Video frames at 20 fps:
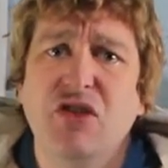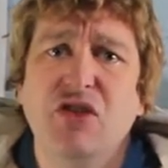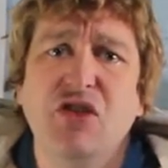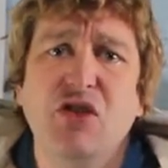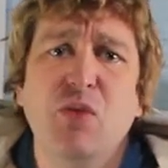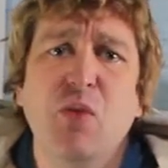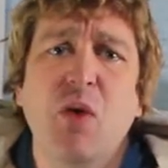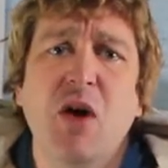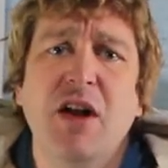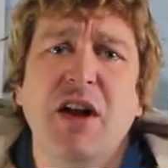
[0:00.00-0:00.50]

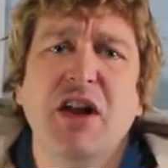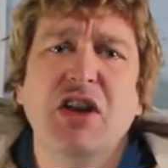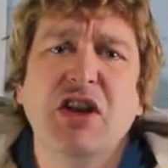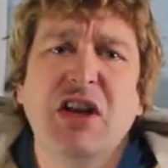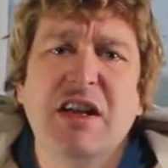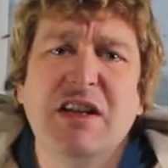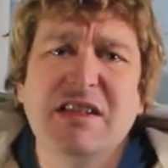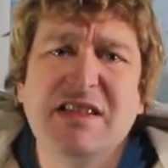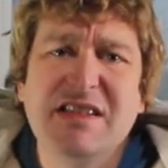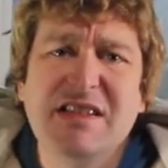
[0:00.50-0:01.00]
you want to
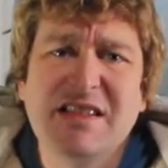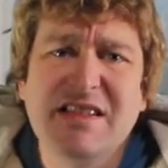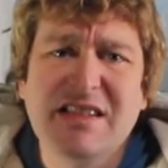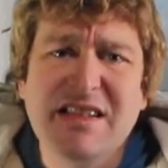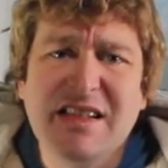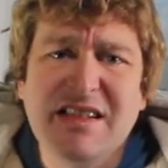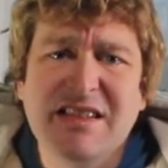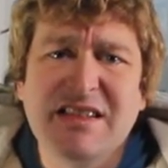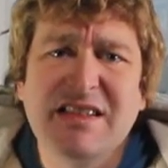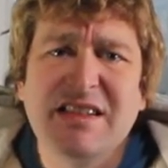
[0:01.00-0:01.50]

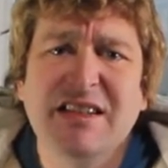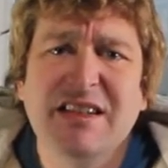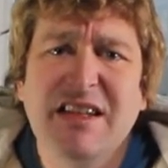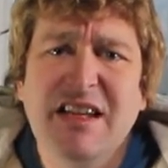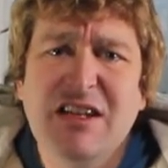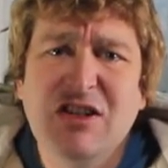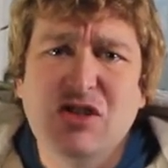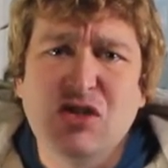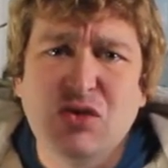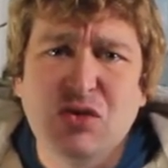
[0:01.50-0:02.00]

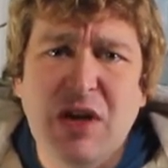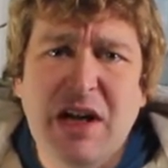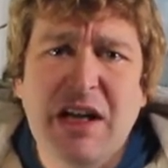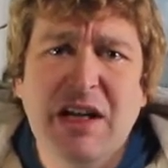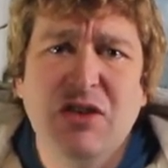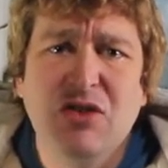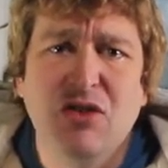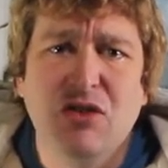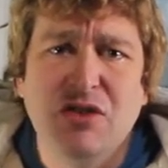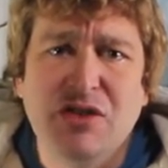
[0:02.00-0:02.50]
consistently
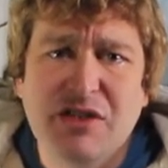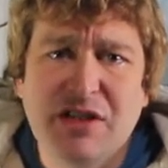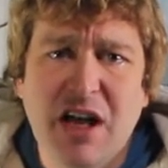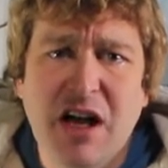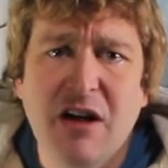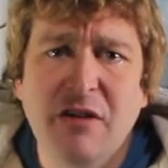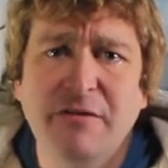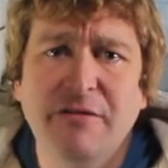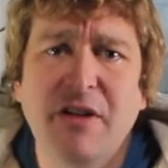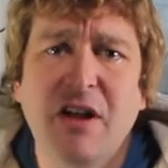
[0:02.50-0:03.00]
train
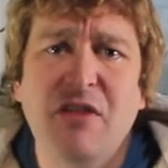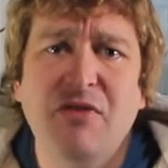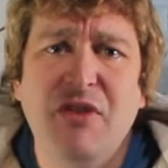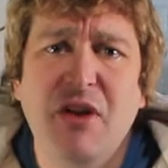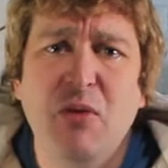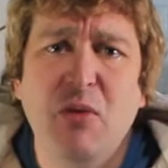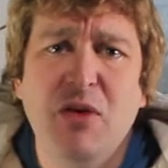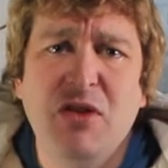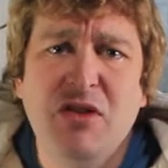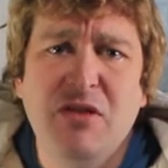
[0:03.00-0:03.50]
yourself
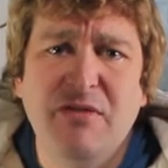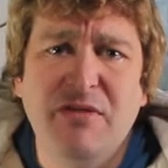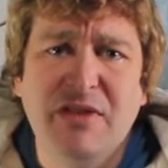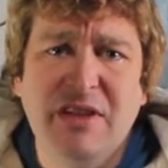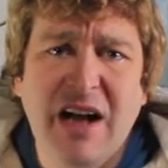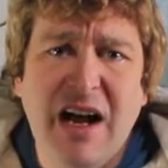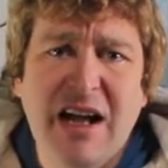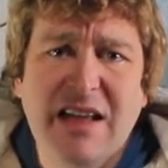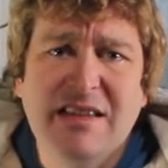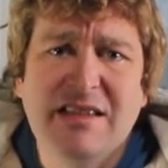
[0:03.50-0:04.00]
that when you've
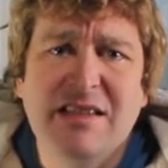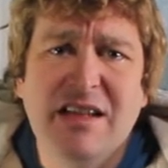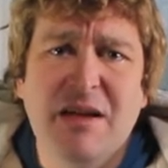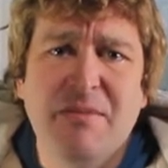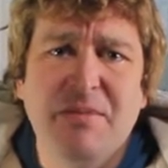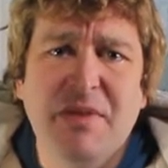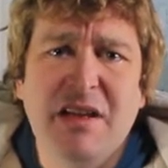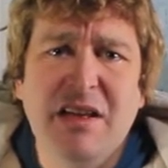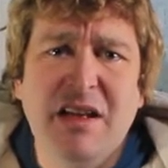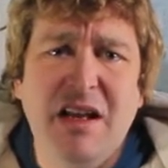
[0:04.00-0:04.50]
got
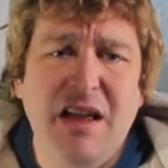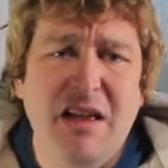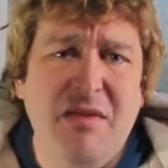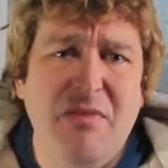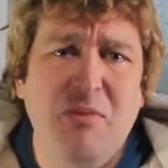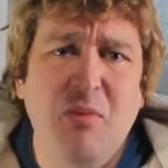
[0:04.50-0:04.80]
something